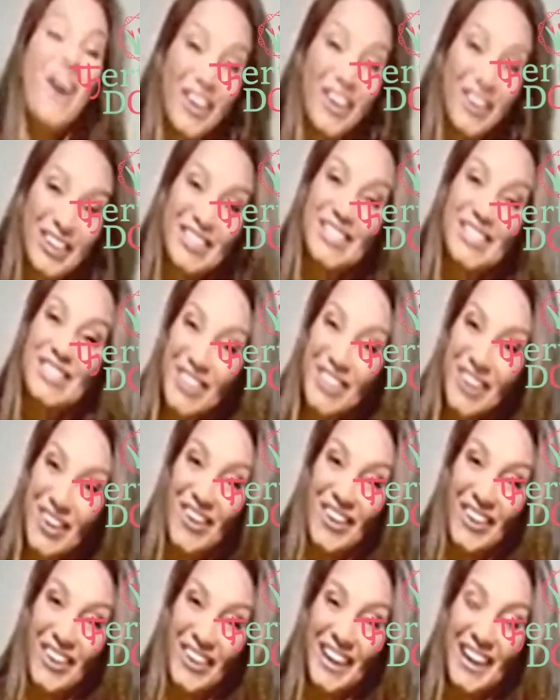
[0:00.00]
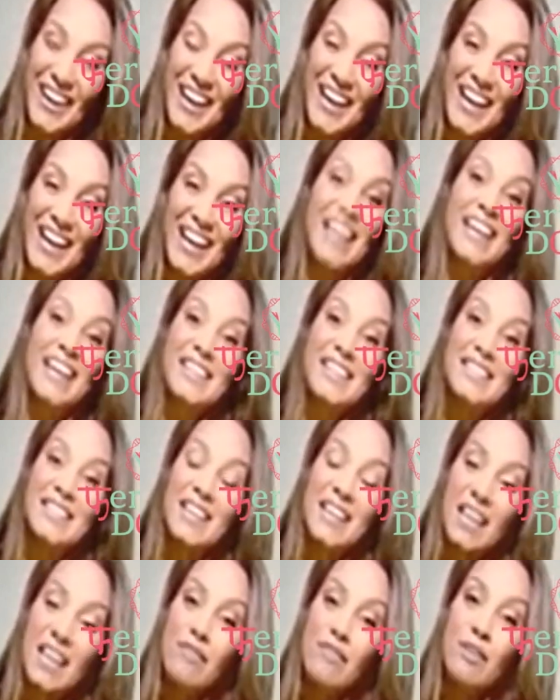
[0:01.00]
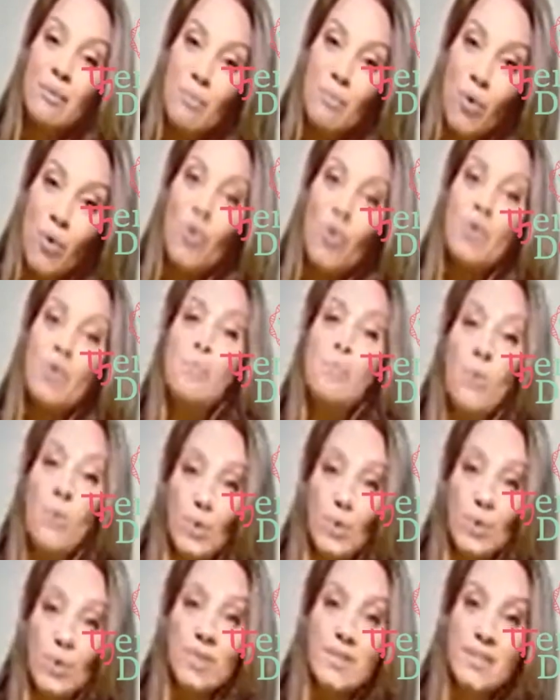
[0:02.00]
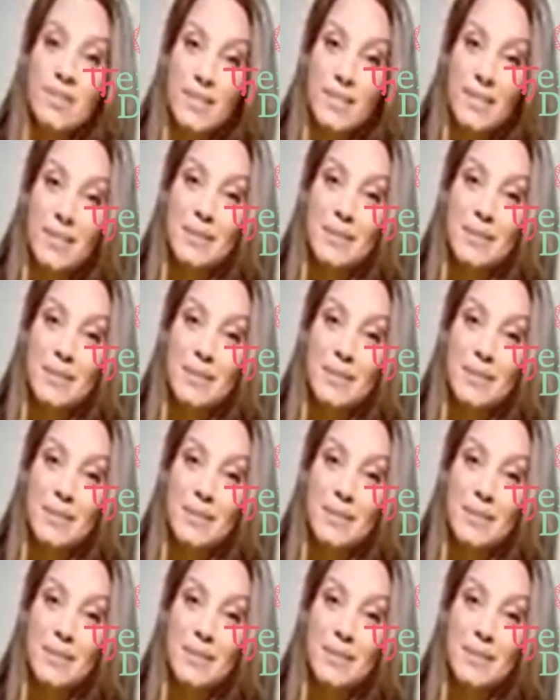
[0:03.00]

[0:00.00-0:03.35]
Honest to God, it is even more important.